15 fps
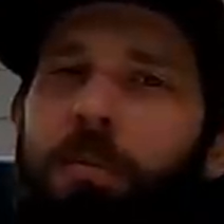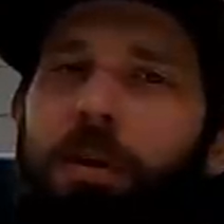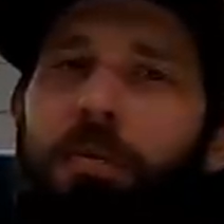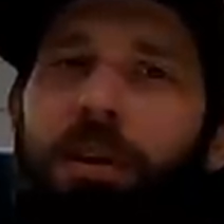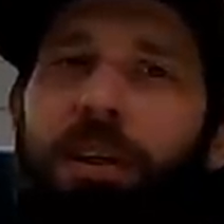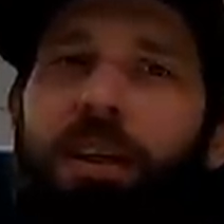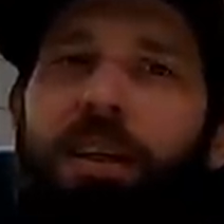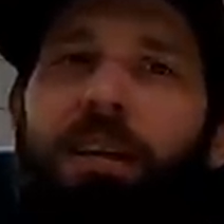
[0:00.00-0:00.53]

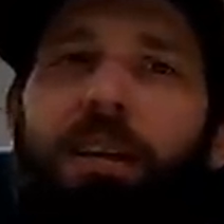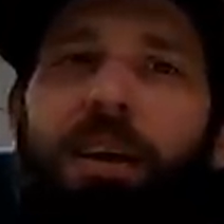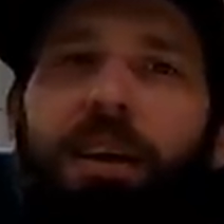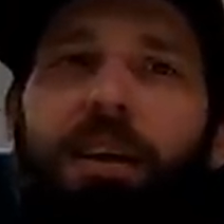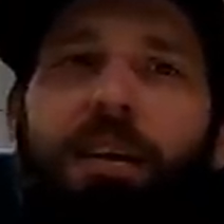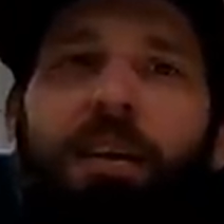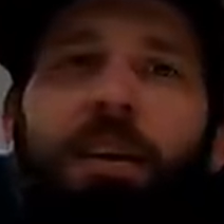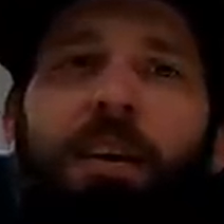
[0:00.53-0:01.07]
maybe get
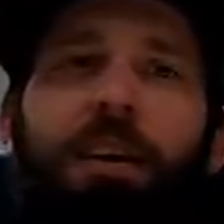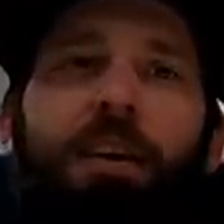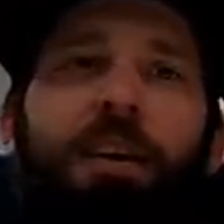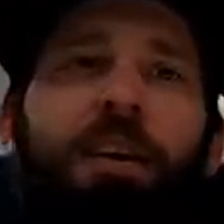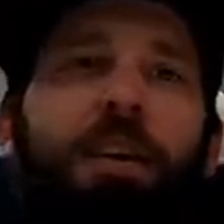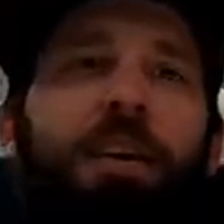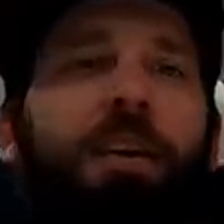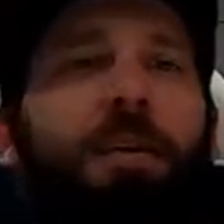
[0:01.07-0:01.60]
like,
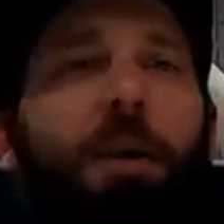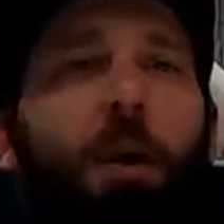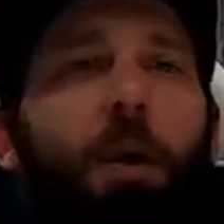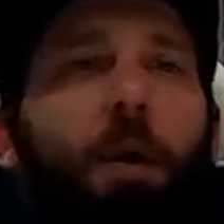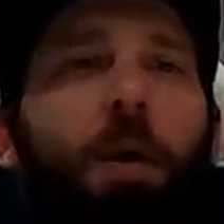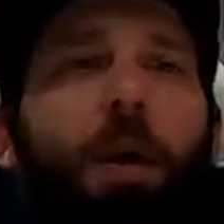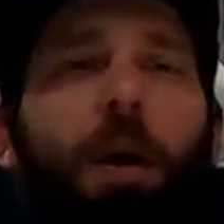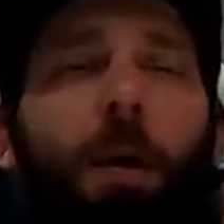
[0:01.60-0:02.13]
you
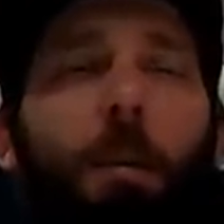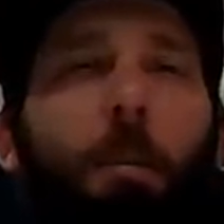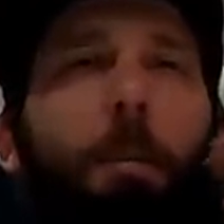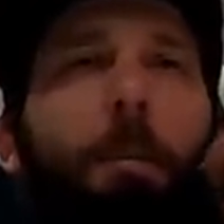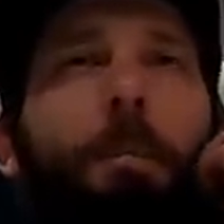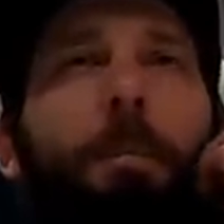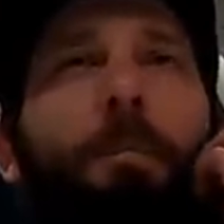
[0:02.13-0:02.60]
know, um,